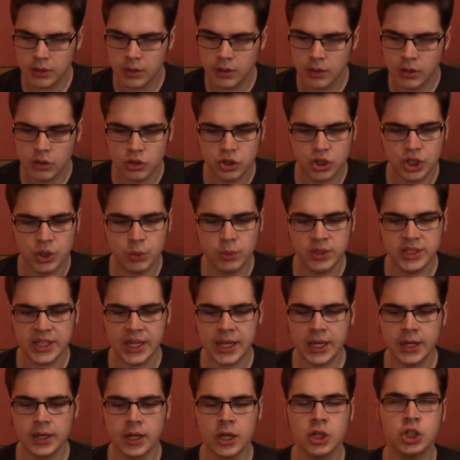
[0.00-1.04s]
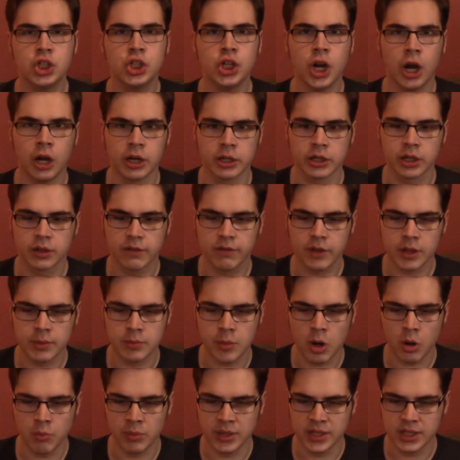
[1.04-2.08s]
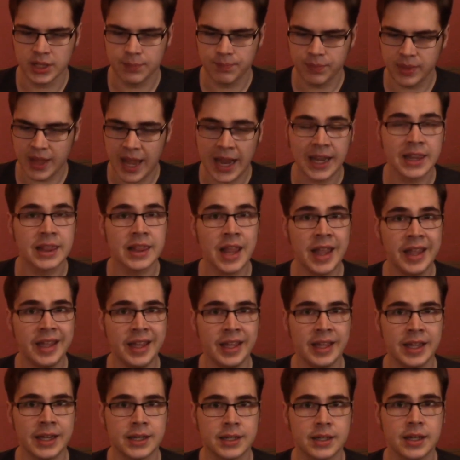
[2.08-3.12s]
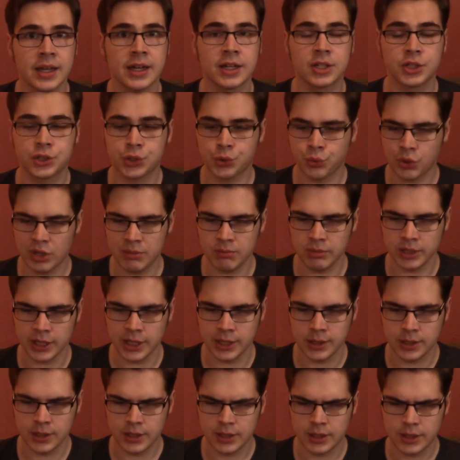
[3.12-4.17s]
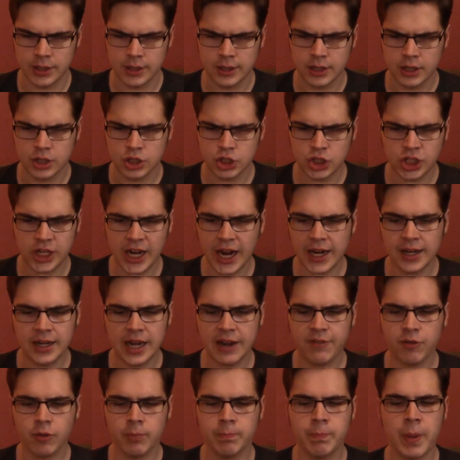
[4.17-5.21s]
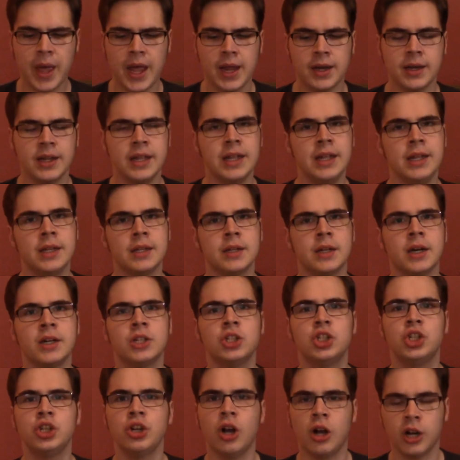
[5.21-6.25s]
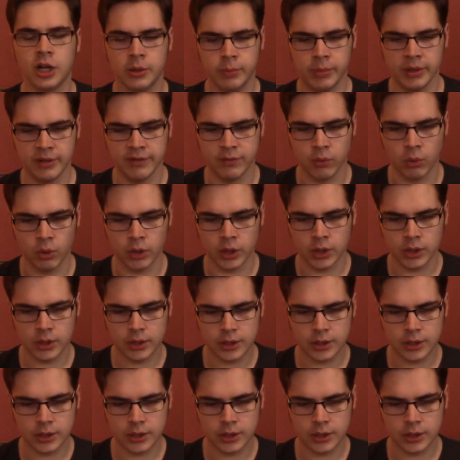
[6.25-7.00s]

She was in a jug for the moment, and liking it extremely. She had never been in a jug before.